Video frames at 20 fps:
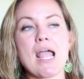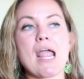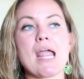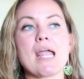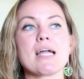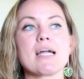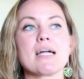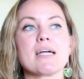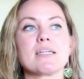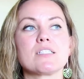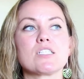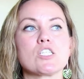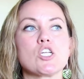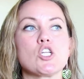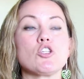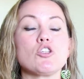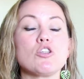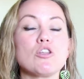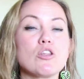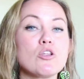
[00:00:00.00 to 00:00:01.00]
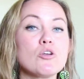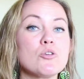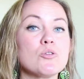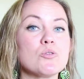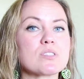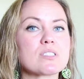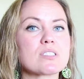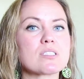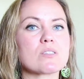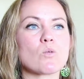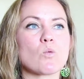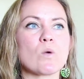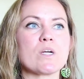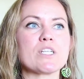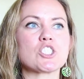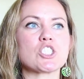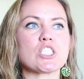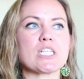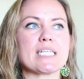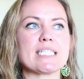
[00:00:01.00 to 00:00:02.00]
And loot,
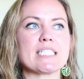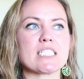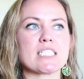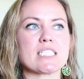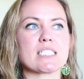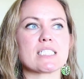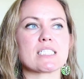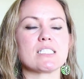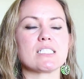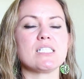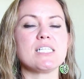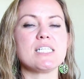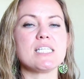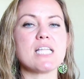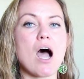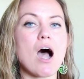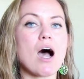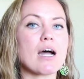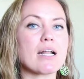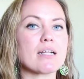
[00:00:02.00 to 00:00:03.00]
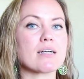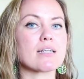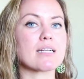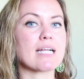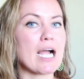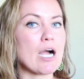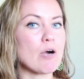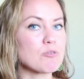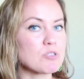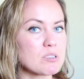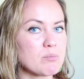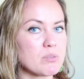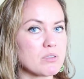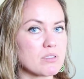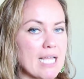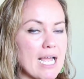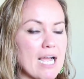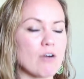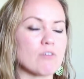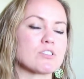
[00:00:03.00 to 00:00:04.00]
which is not a countable
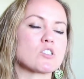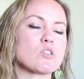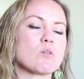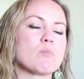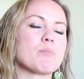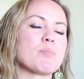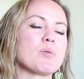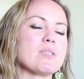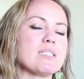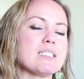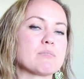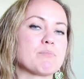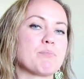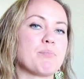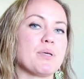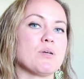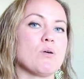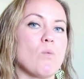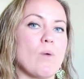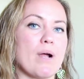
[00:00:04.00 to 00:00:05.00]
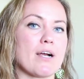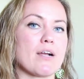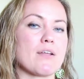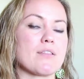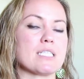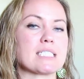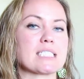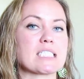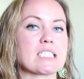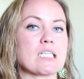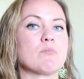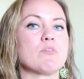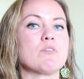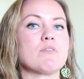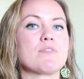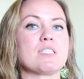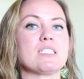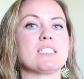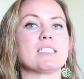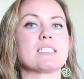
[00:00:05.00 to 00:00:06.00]
noun. So please be aware that some
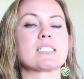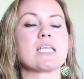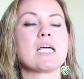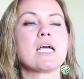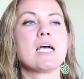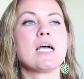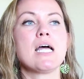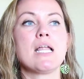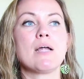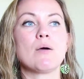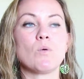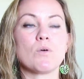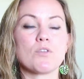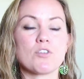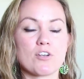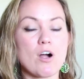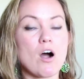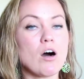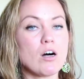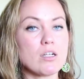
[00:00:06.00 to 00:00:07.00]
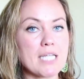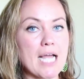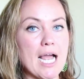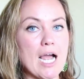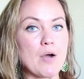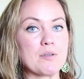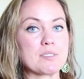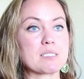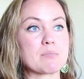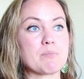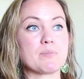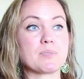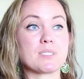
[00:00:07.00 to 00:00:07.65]
of these, well, they're all nouns.